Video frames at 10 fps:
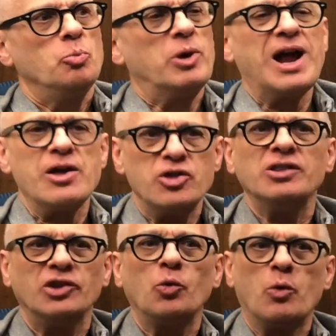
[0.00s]
But I think
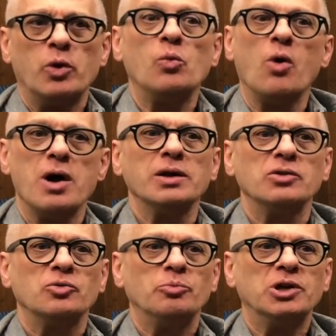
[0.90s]
that's what we
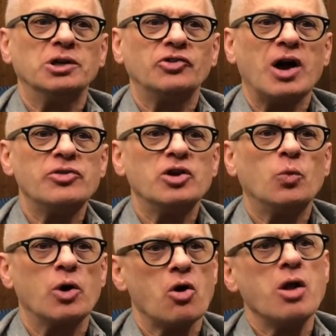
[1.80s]
want, because I think
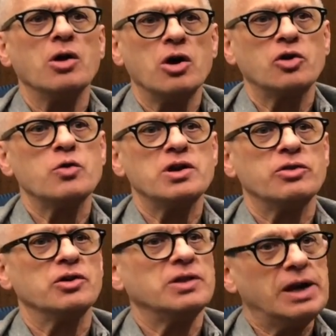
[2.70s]
we're all hungry to
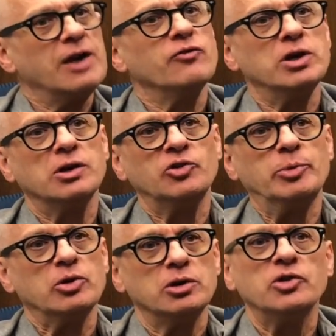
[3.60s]
think that every
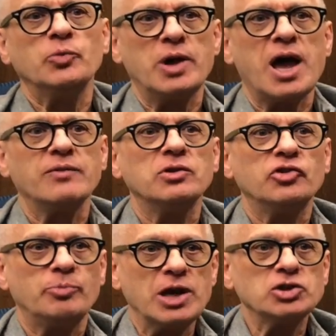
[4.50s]
experience we have is
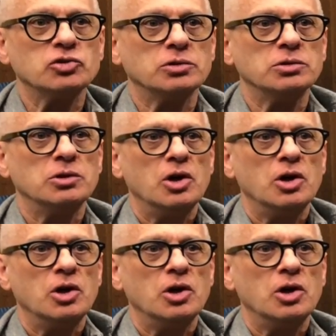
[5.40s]
special.